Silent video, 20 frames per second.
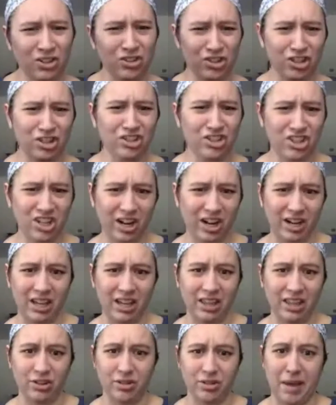there's good
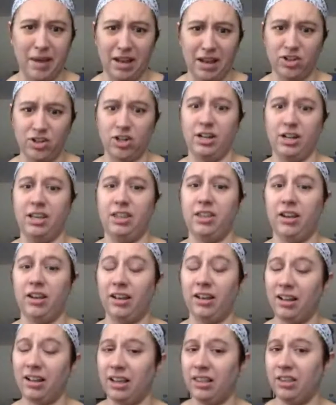shiny and there's bad shiny.
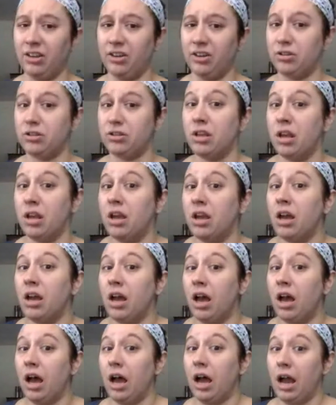There's
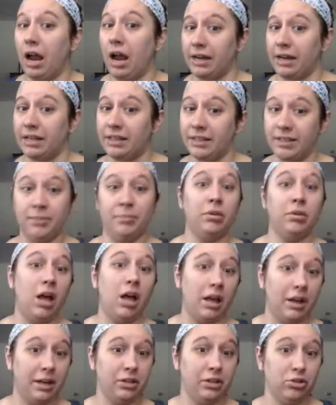I need
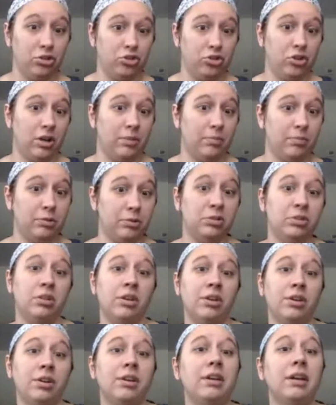some blotting
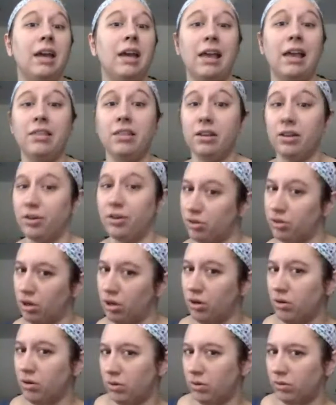strips, and
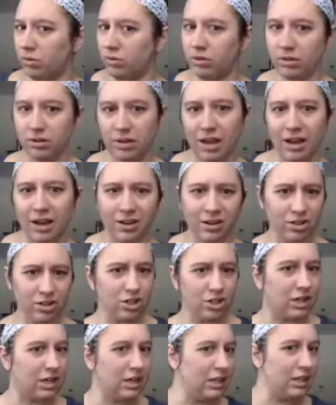there's, oh,
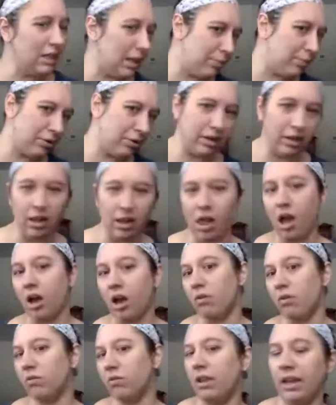how does she get that pretty
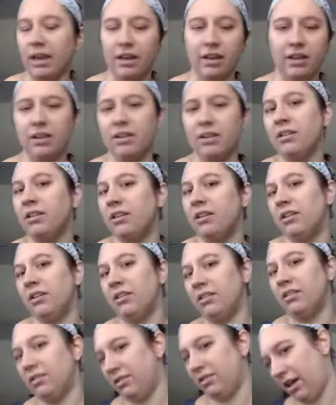glow? Like,
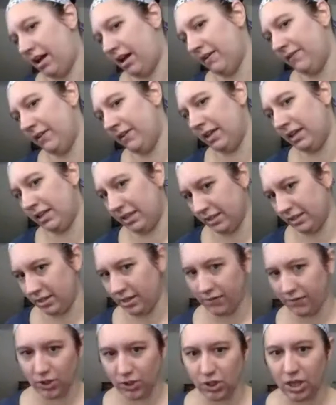I feel like
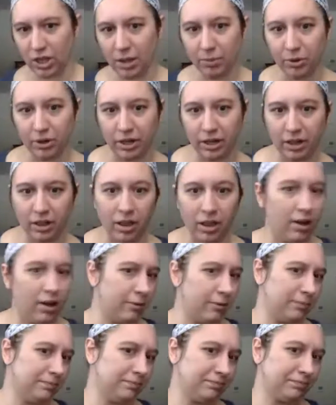this gives you that pretty
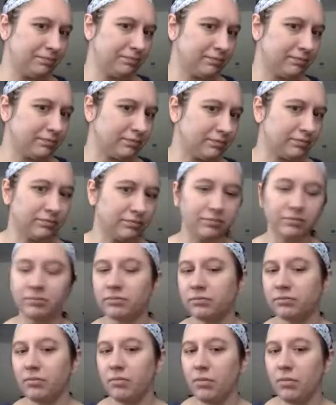glow.
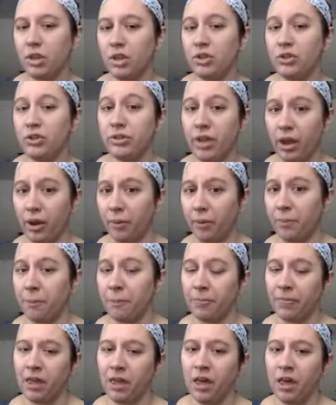So
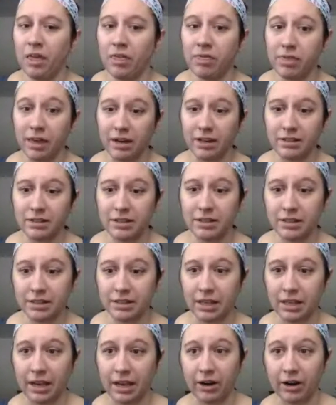that is
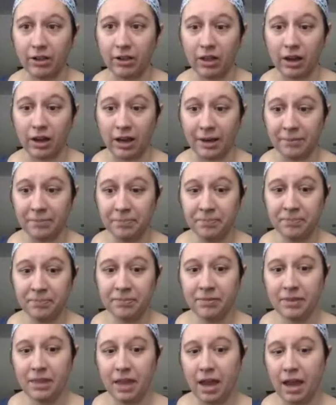the skincare line.